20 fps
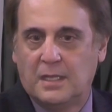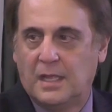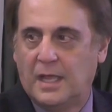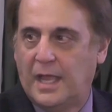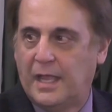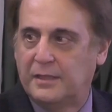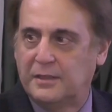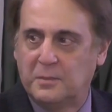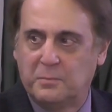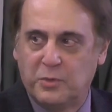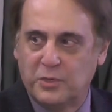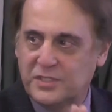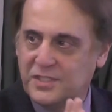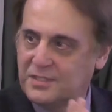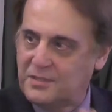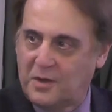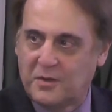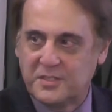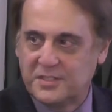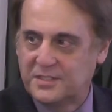And the book
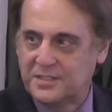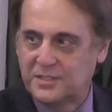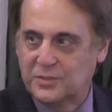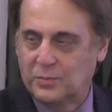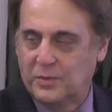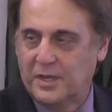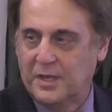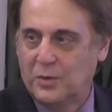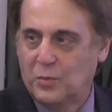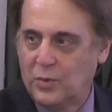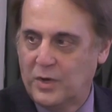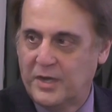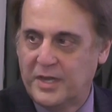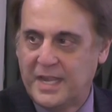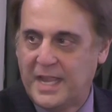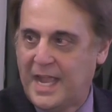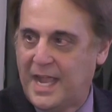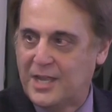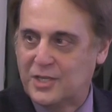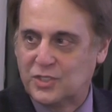starts this way, where
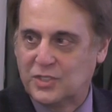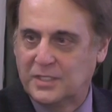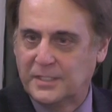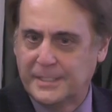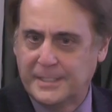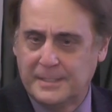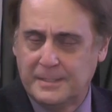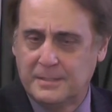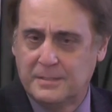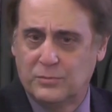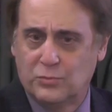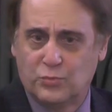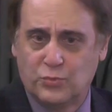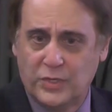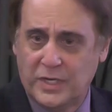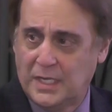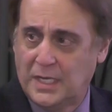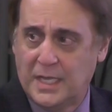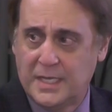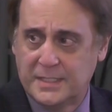he actually
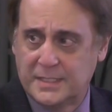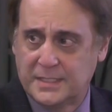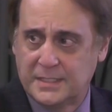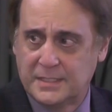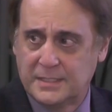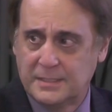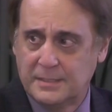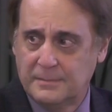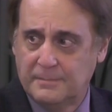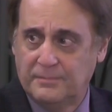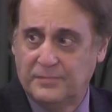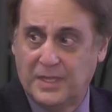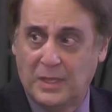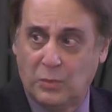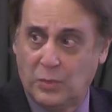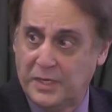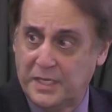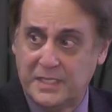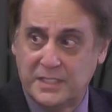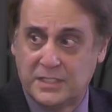realizes that
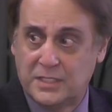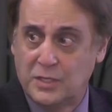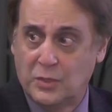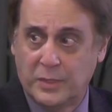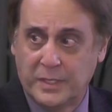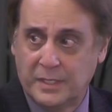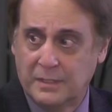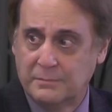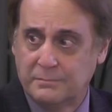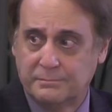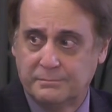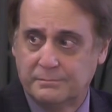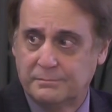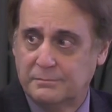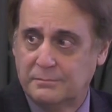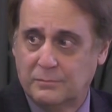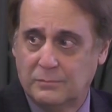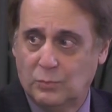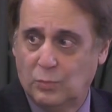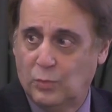what he's doing
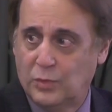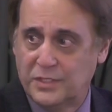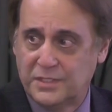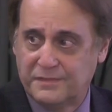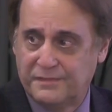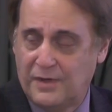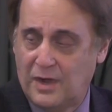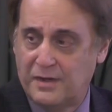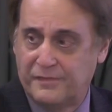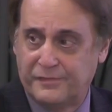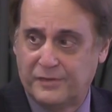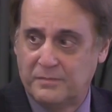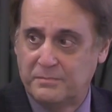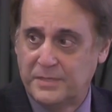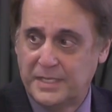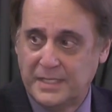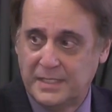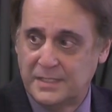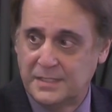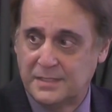was far from
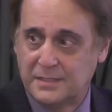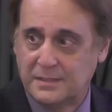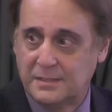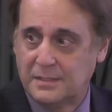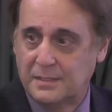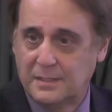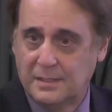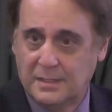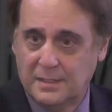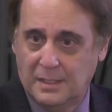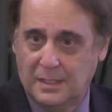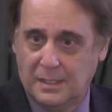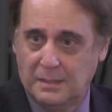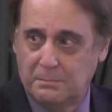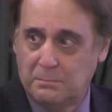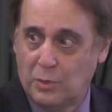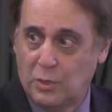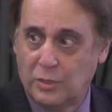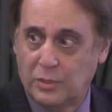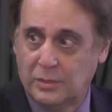his
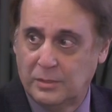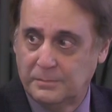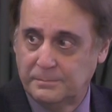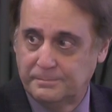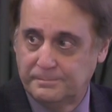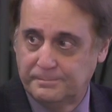moral